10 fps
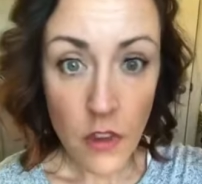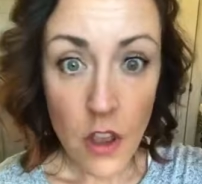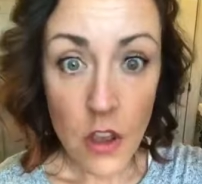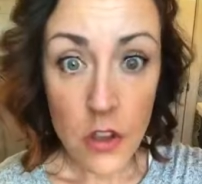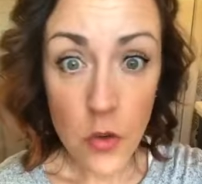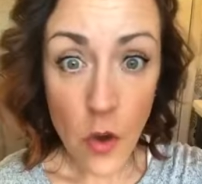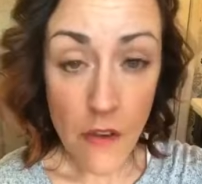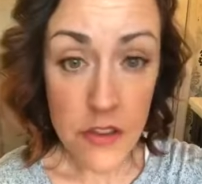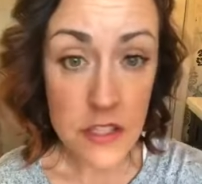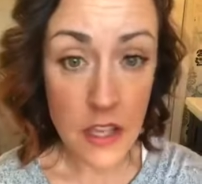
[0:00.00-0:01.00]
you
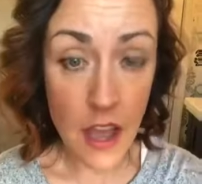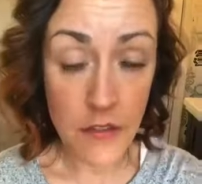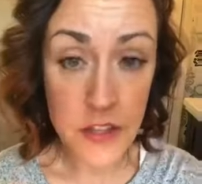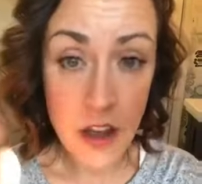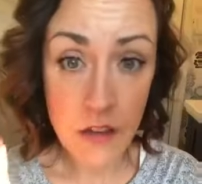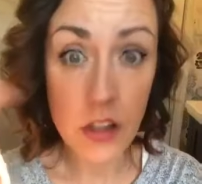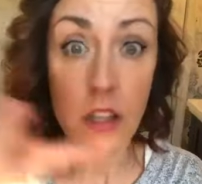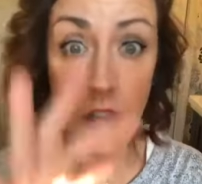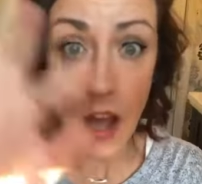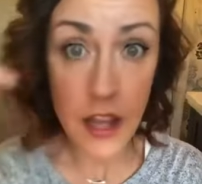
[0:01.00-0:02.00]
obviously have to have a
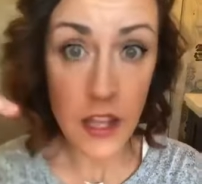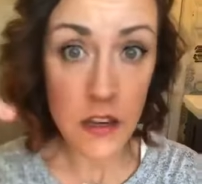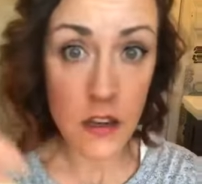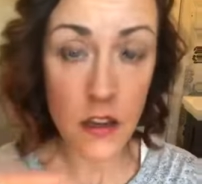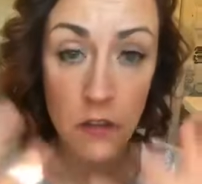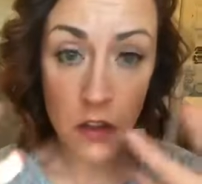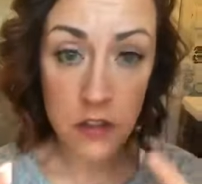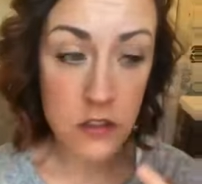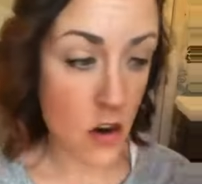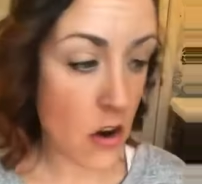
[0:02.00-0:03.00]
line, a
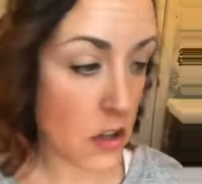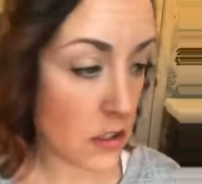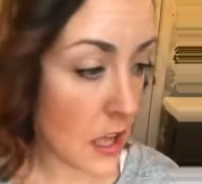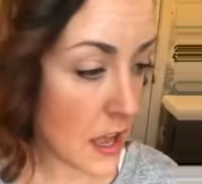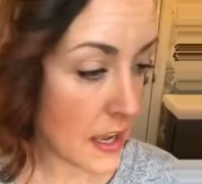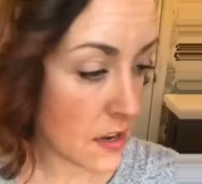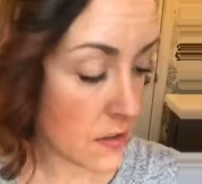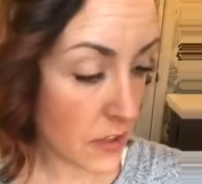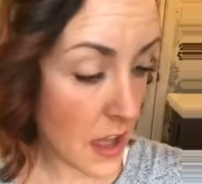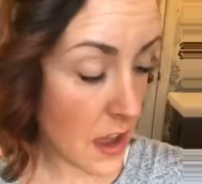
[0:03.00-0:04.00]
dark line
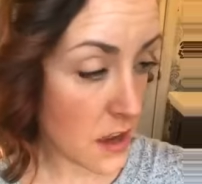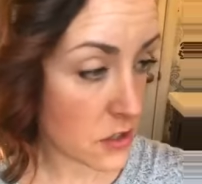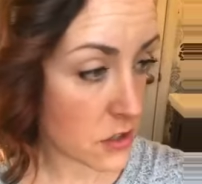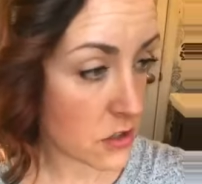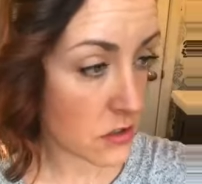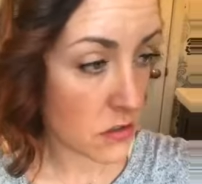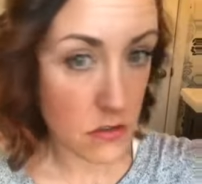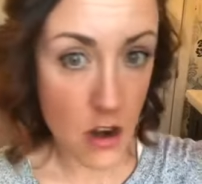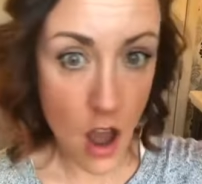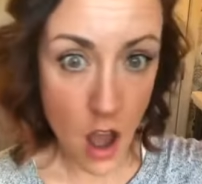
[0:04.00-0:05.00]
of lash
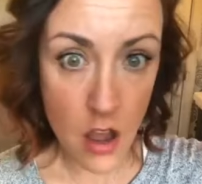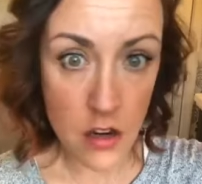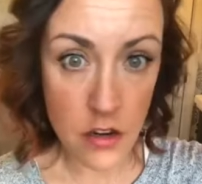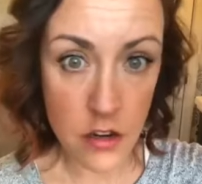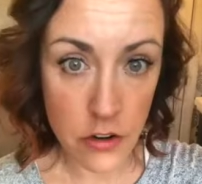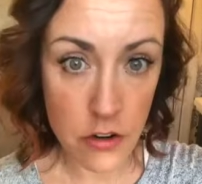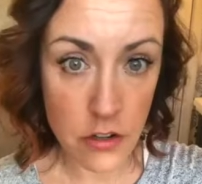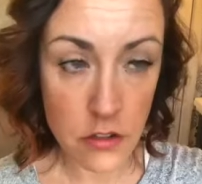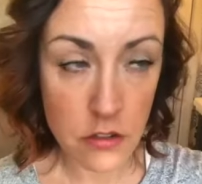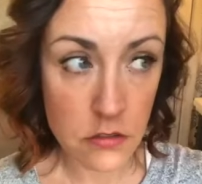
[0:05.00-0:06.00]
on
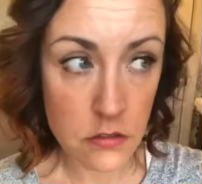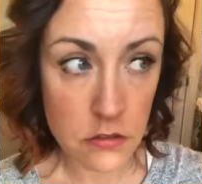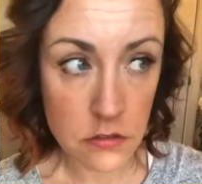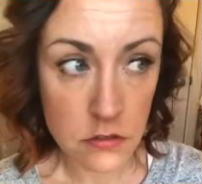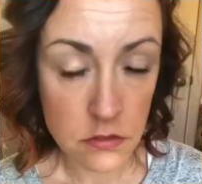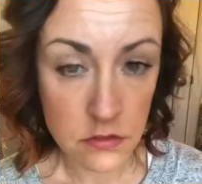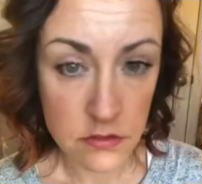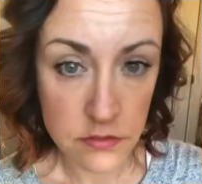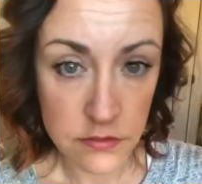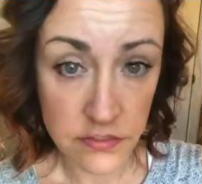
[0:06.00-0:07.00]
your
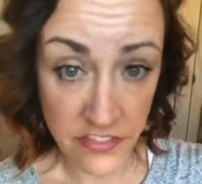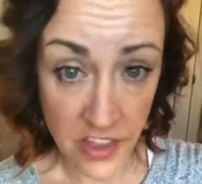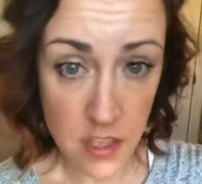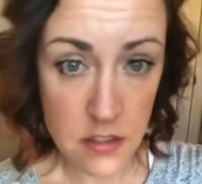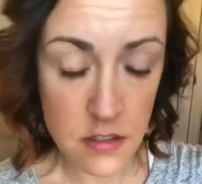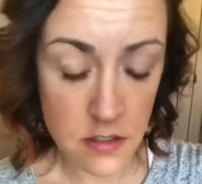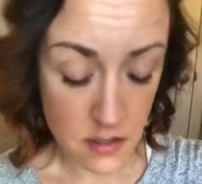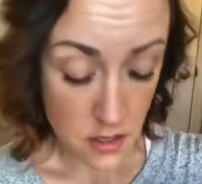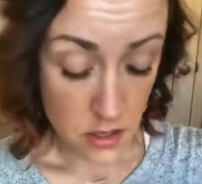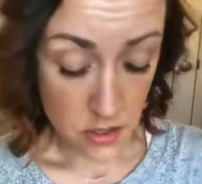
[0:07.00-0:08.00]
face.
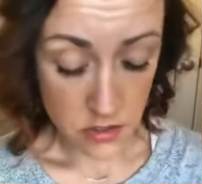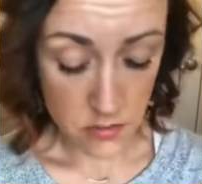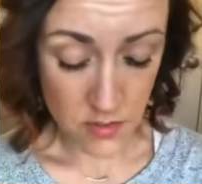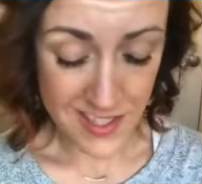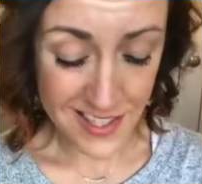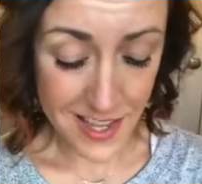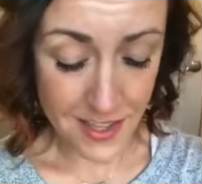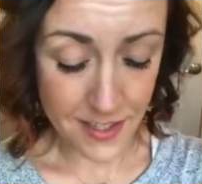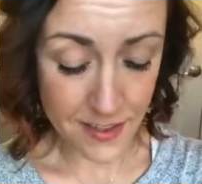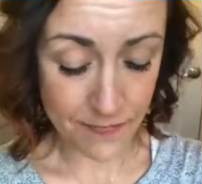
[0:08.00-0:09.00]
So it's
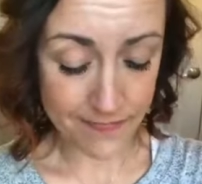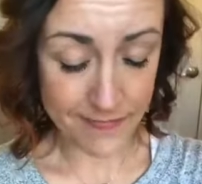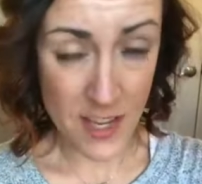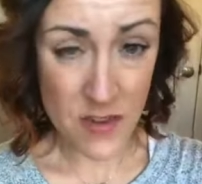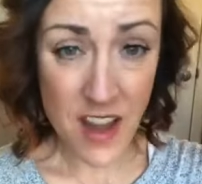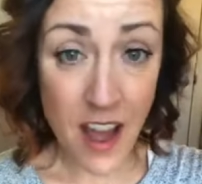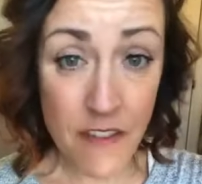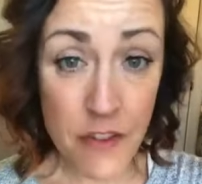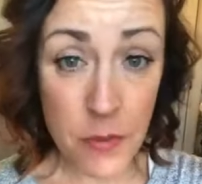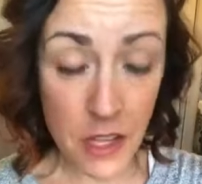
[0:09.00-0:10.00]
like, you know, not
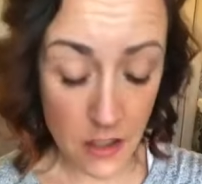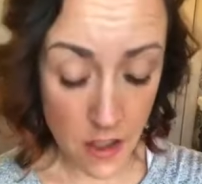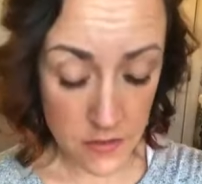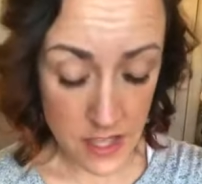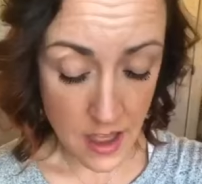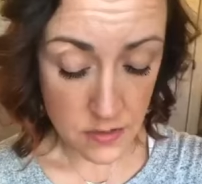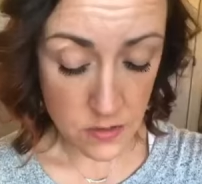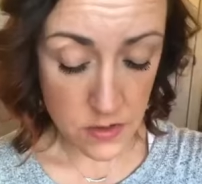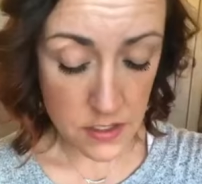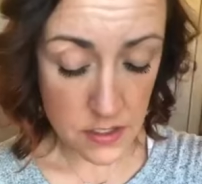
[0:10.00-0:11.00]
everybody loves that. So
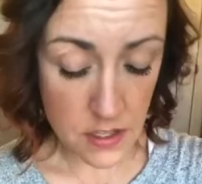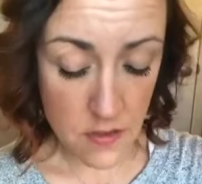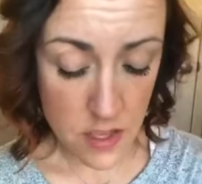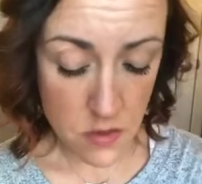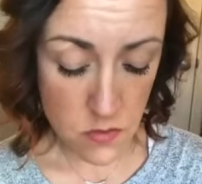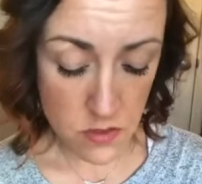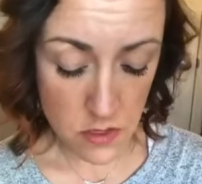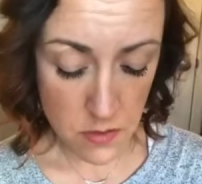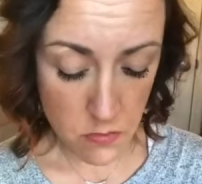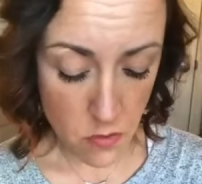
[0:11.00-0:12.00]
this is giving you a
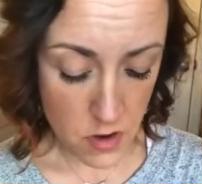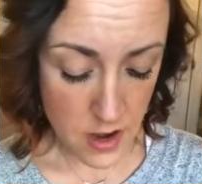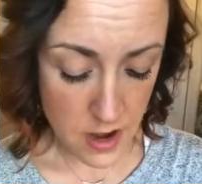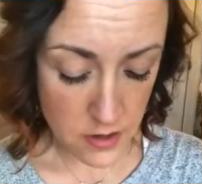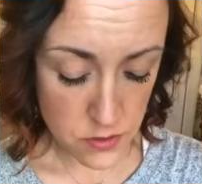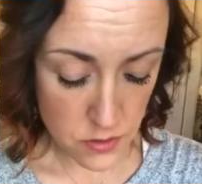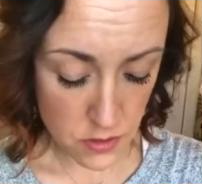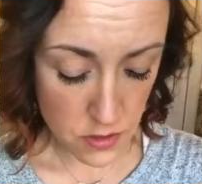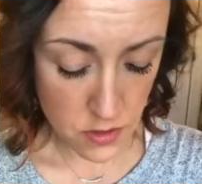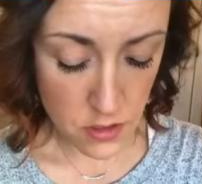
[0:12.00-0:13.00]
little bit more natural
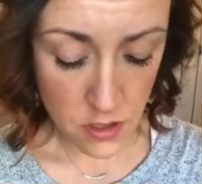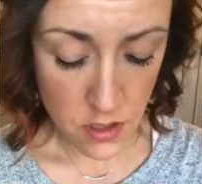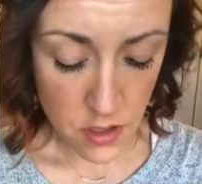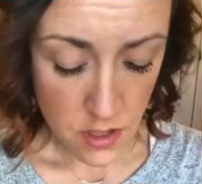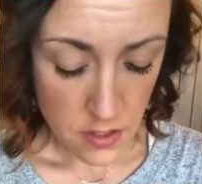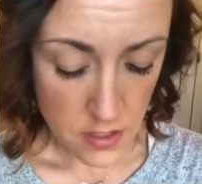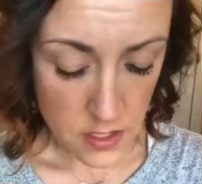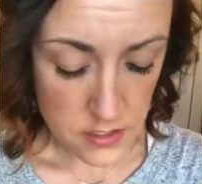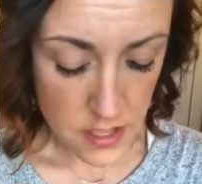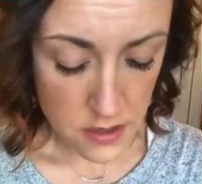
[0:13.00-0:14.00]
look.
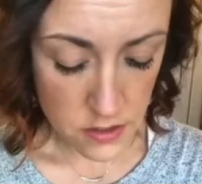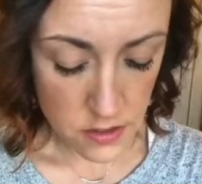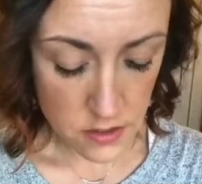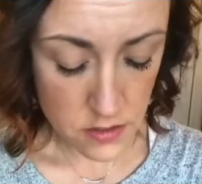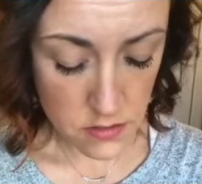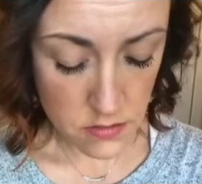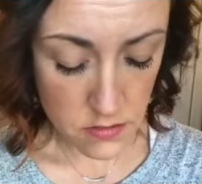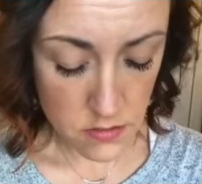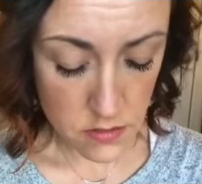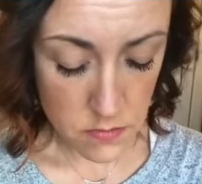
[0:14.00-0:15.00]
These lashes,
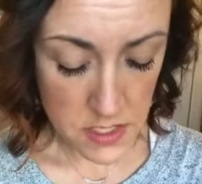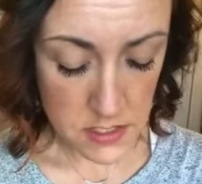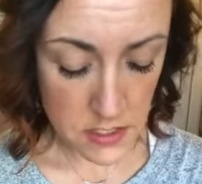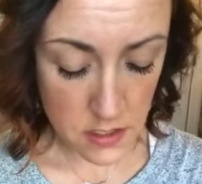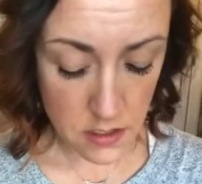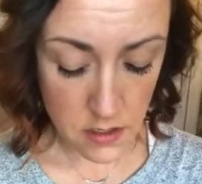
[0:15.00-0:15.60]
the Mystic